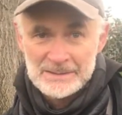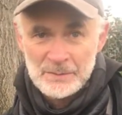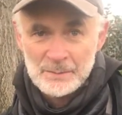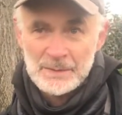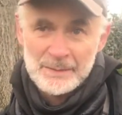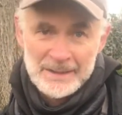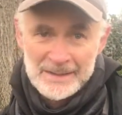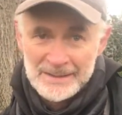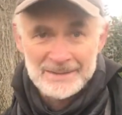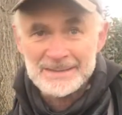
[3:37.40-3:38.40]
but maybe they
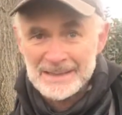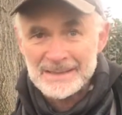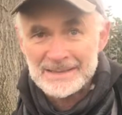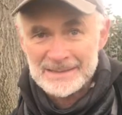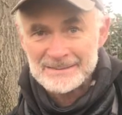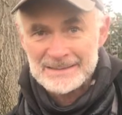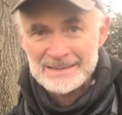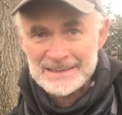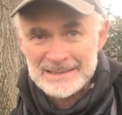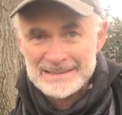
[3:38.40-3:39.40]
can't say it so
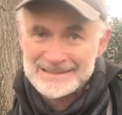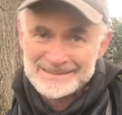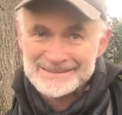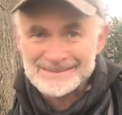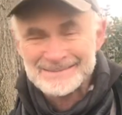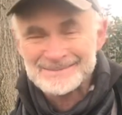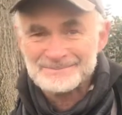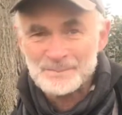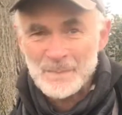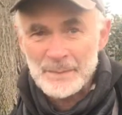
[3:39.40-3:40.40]
easily.
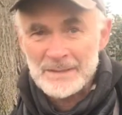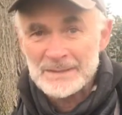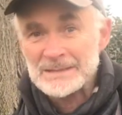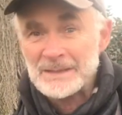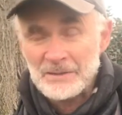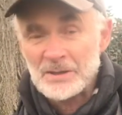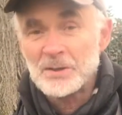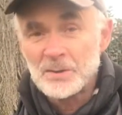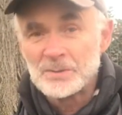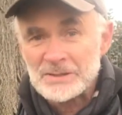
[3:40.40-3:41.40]
Maybe there's even a
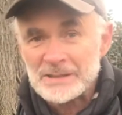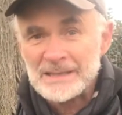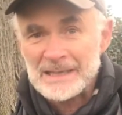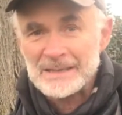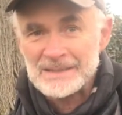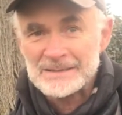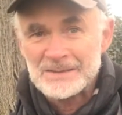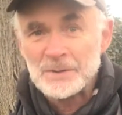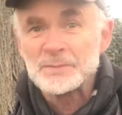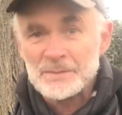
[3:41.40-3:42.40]
clause in that
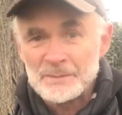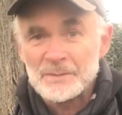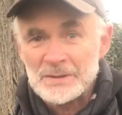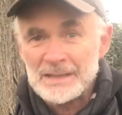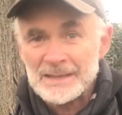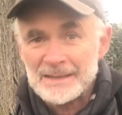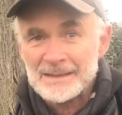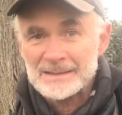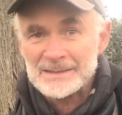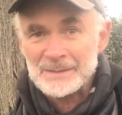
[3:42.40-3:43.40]
stops them from saying
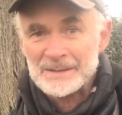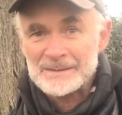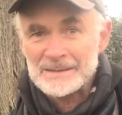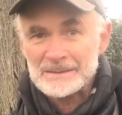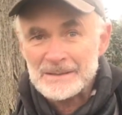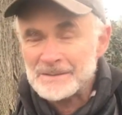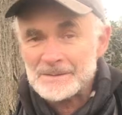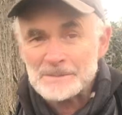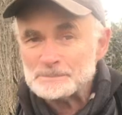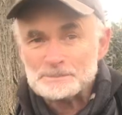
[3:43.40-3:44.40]
things about it. I
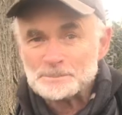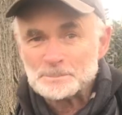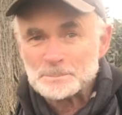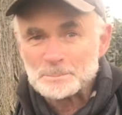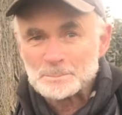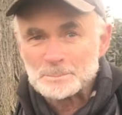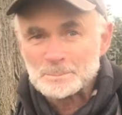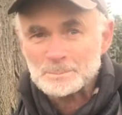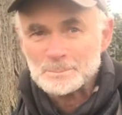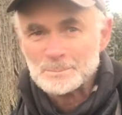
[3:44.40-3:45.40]
don't know.